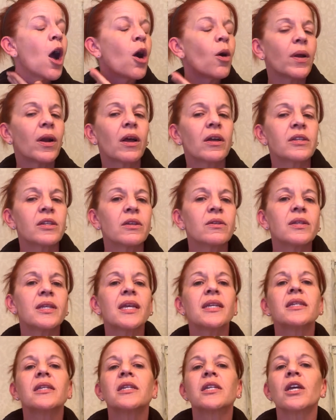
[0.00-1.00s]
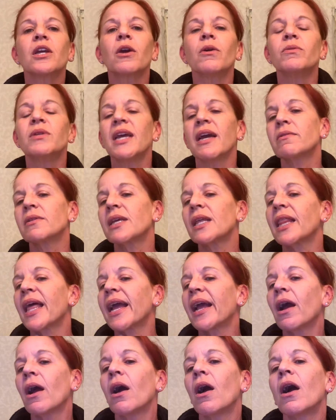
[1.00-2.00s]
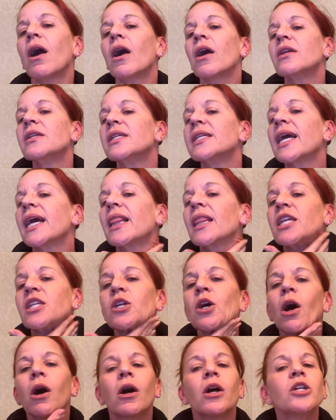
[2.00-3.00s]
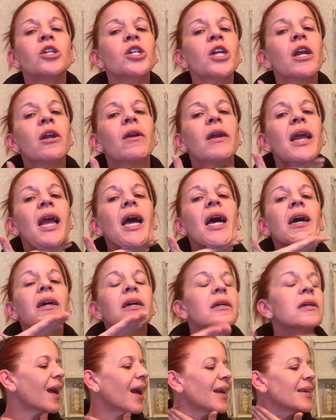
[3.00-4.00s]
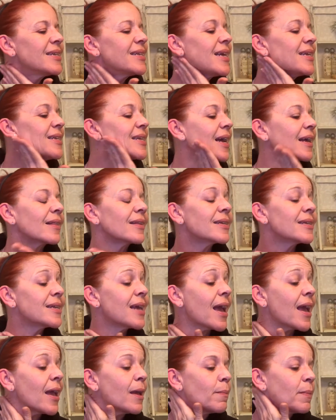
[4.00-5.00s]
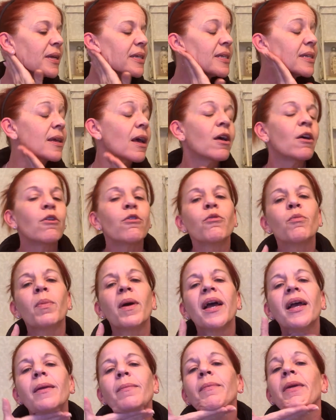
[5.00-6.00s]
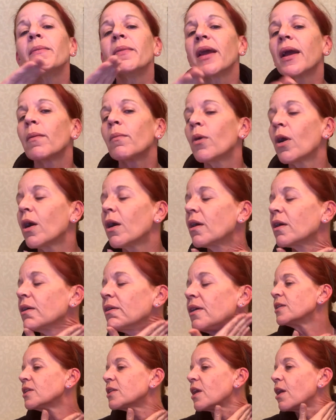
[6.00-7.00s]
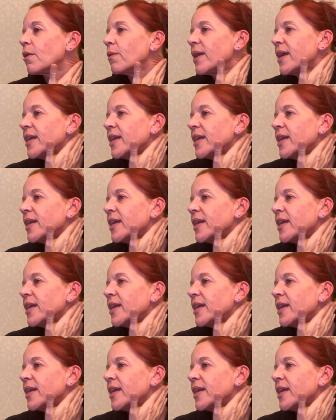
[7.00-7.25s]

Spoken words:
Oh, it also says to go down to like our décolletage area. I say decollete myself, but maybe I'm wrong. So